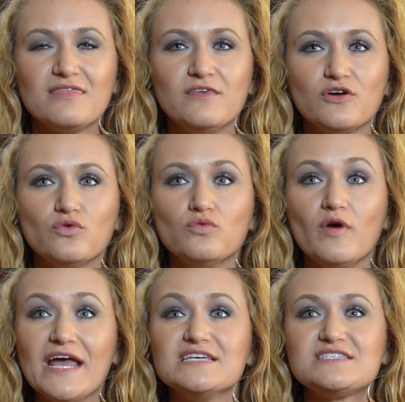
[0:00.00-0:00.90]
The
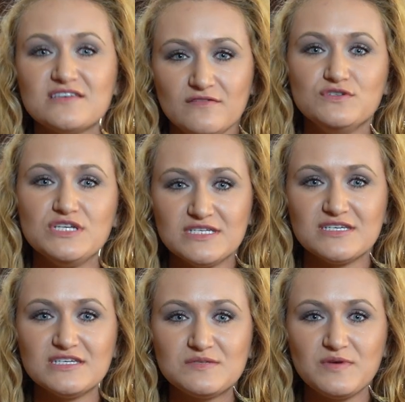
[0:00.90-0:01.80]
grace of
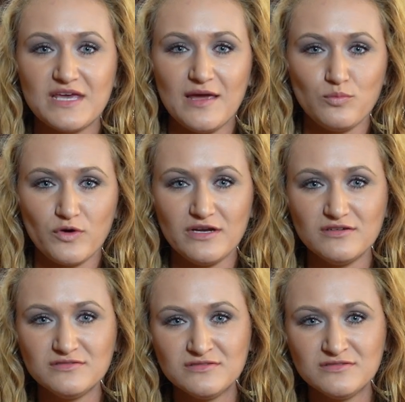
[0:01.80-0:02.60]
Jesus became real.